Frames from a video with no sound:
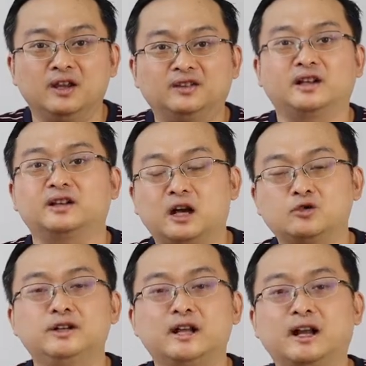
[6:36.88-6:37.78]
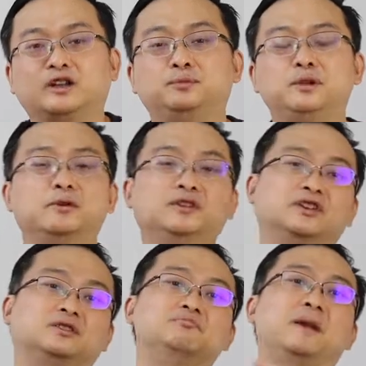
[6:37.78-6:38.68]
is that the country then
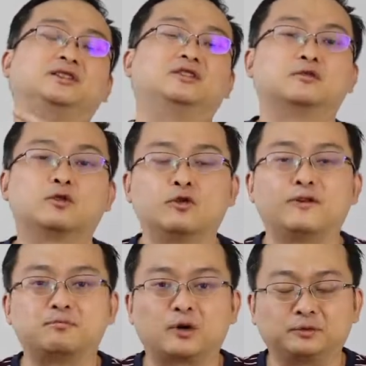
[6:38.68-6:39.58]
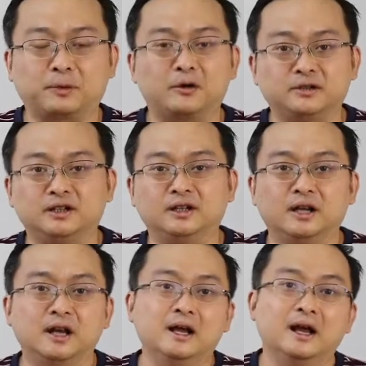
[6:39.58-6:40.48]
experiences massive growth and prosperity,
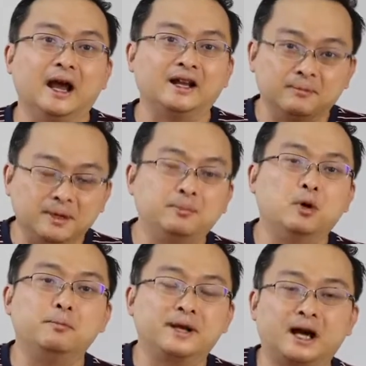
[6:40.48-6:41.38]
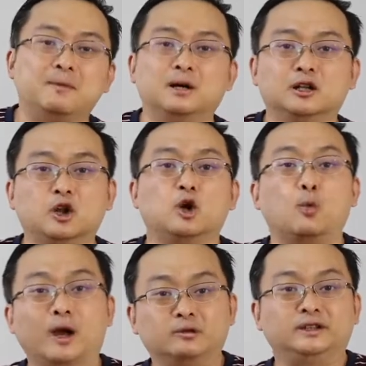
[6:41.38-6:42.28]
and the people become a
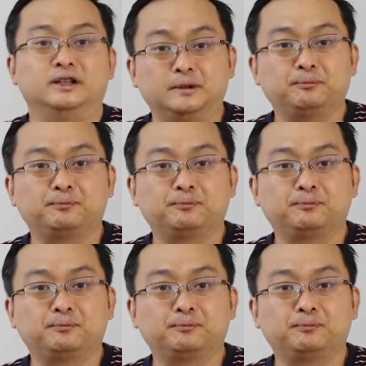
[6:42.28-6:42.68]
lot wealthier.